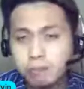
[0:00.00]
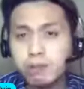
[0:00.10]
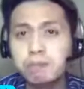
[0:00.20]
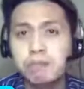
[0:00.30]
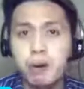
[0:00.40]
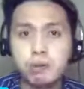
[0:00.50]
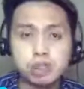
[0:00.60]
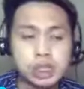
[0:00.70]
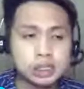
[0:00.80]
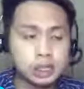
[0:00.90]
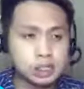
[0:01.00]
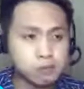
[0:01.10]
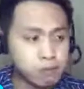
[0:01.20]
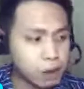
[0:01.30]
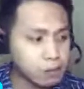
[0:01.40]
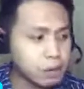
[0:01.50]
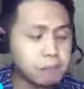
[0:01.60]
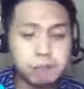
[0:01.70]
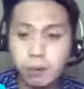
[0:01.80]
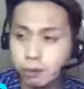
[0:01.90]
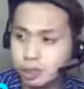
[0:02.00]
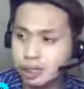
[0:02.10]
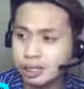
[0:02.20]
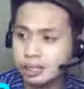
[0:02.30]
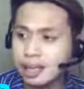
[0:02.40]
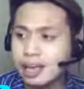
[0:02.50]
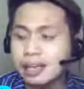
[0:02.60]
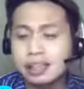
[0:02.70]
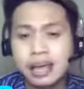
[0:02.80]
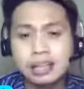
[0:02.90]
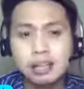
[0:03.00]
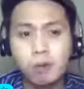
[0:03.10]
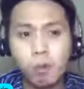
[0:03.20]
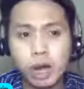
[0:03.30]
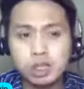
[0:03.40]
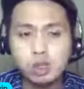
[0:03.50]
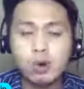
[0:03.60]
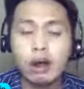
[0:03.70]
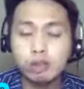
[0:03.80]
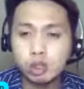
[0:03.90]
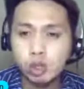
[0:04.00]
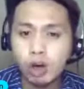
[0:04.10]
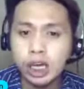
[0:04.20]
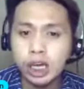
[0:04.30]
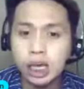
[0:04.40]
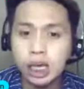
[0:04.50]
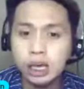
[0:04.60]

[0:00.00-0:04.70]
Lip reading: proposed that it's very important that what you're talking